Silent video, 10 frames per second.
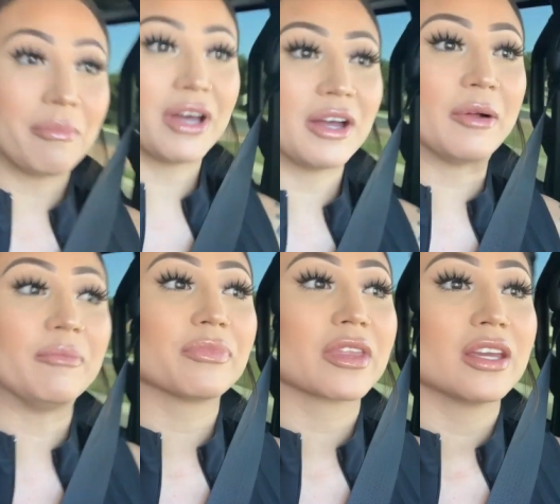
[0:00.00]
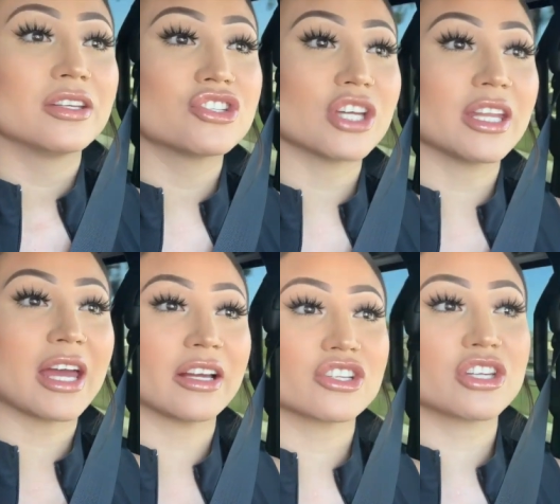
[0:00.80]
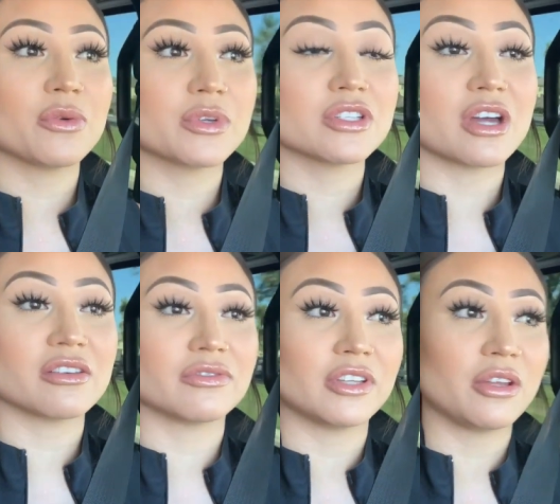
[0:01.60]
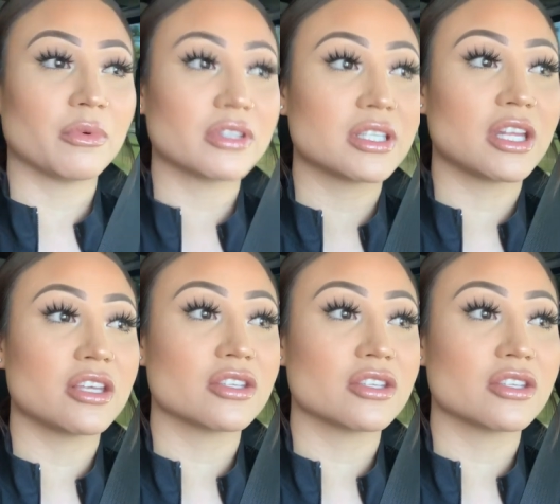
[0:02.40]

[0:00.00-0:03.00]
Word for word: but Jen actually was not feeling well today,